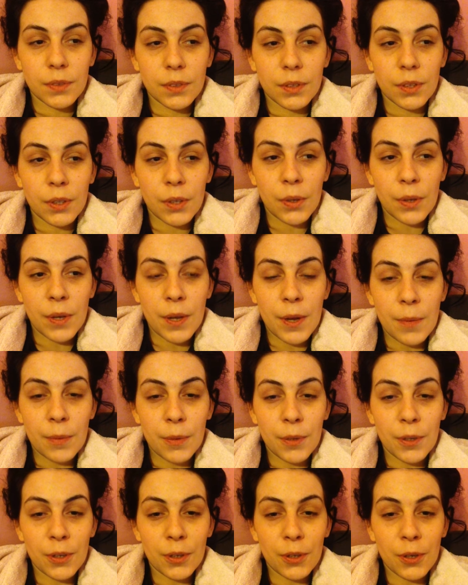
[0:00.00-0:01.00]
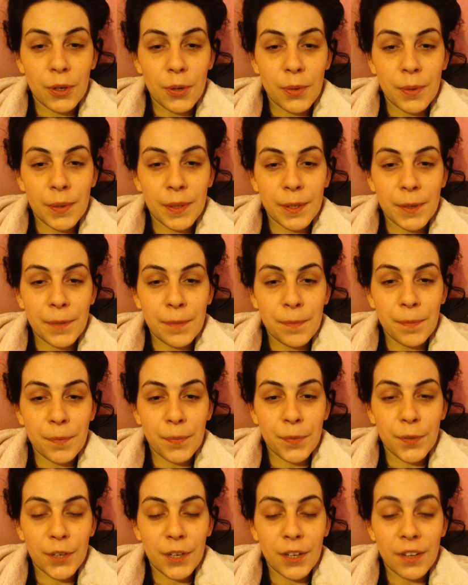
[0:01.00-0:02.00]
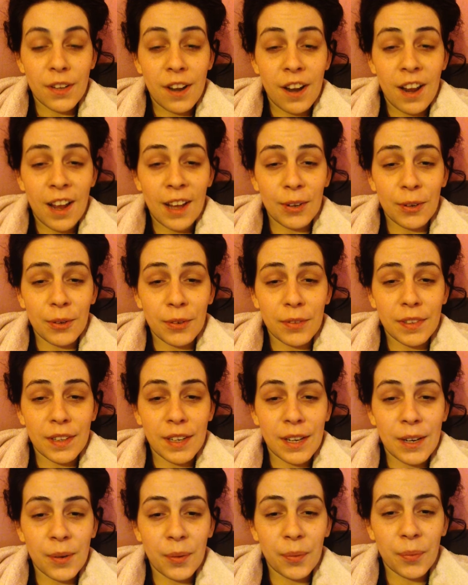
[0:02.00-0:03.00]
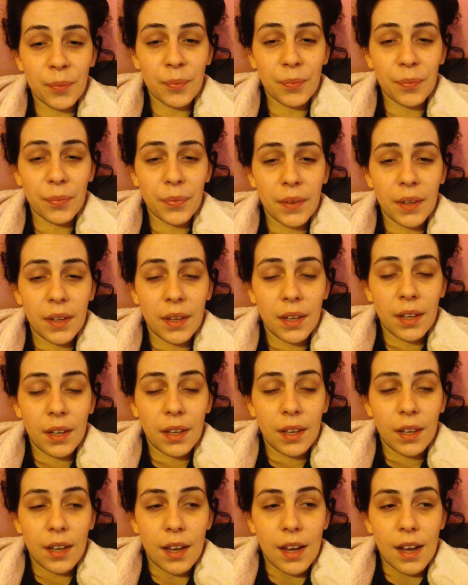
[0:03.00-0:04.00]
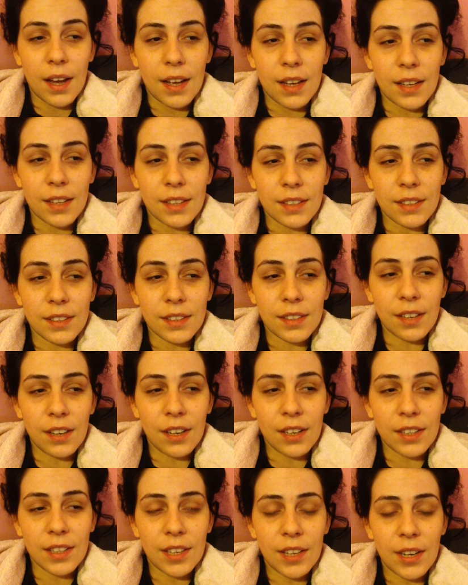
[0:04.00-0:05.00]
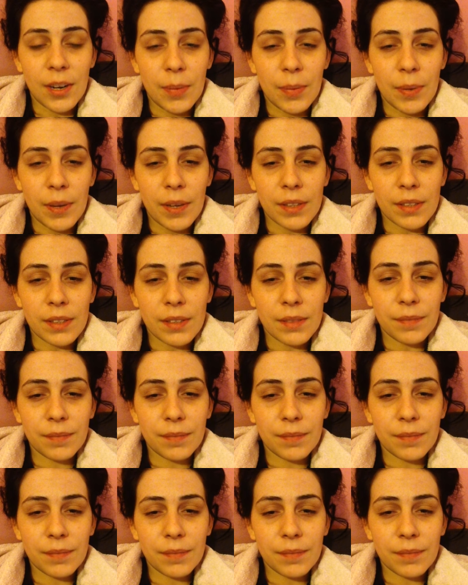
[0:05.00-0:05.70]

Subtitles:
So yeah, I'm gonna go and turn the light off now and lie down in bed.